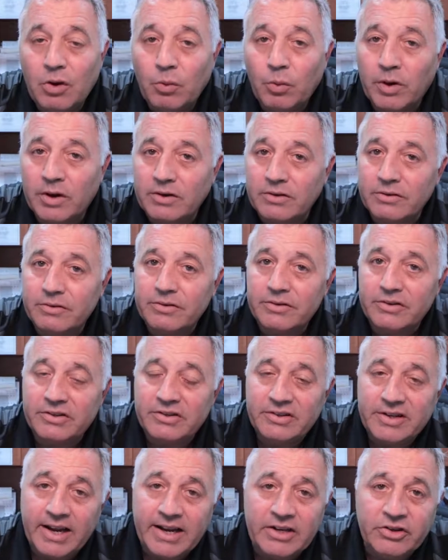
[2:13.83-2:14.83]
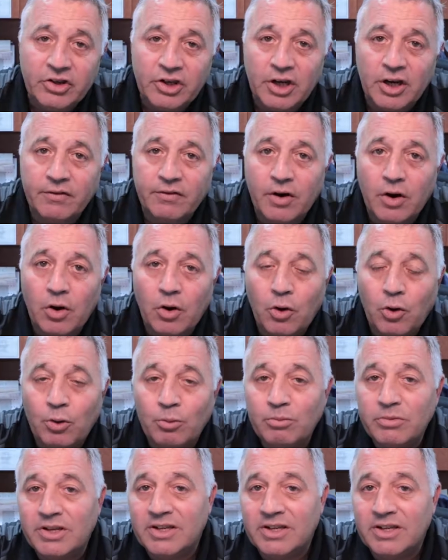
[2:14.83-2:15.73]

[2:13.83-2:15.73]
Well, staging of a home,